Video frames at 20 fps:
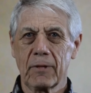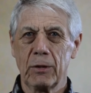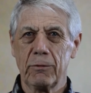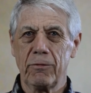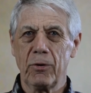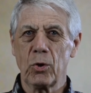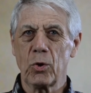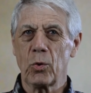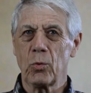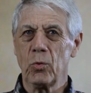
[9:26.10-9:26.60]

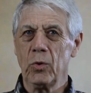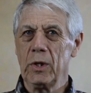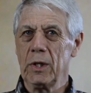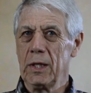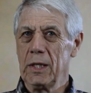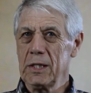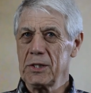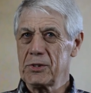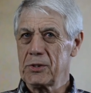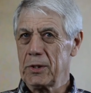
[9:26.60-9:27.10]

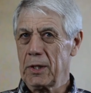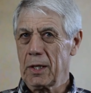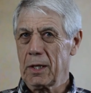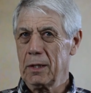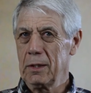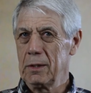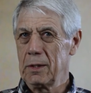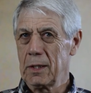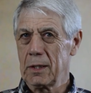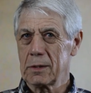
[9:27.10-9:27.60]
photorealistic
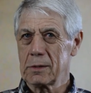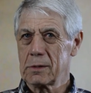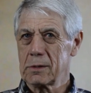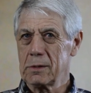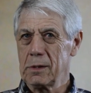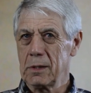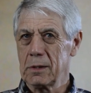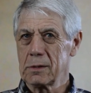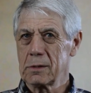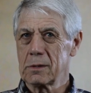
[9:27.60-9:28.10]
in that
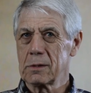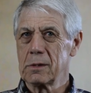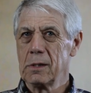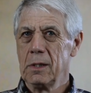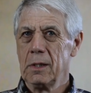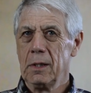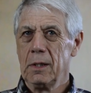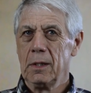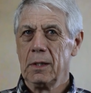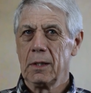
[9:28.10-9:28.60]
sense,
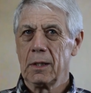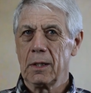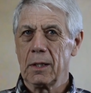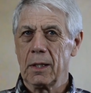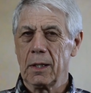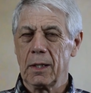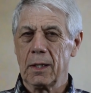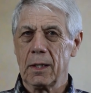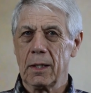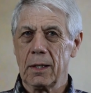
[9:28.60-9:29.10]

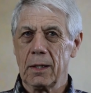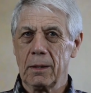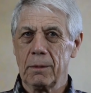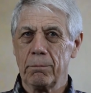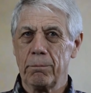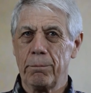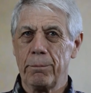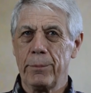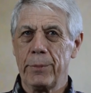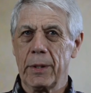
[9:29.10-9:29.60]

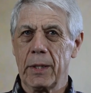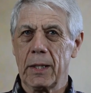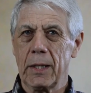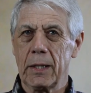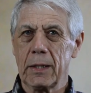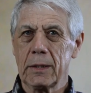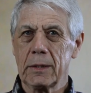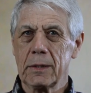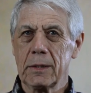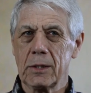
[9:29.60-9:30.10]

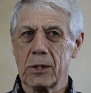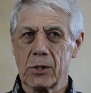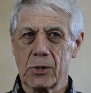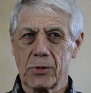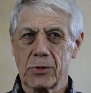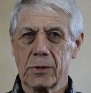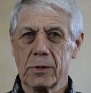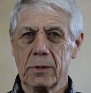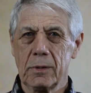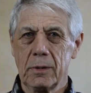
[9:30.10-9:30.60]
but
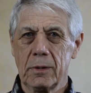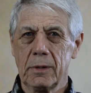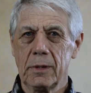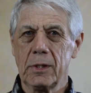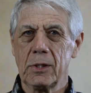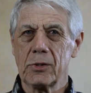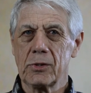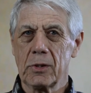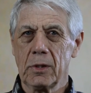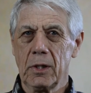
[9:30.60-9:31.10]
there's
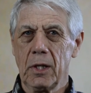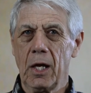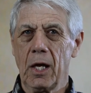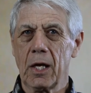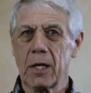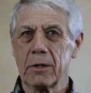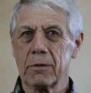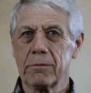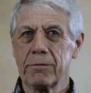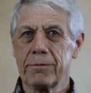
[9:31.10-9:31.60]
a
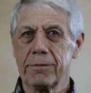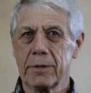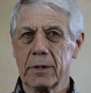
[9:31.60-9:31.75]
lot of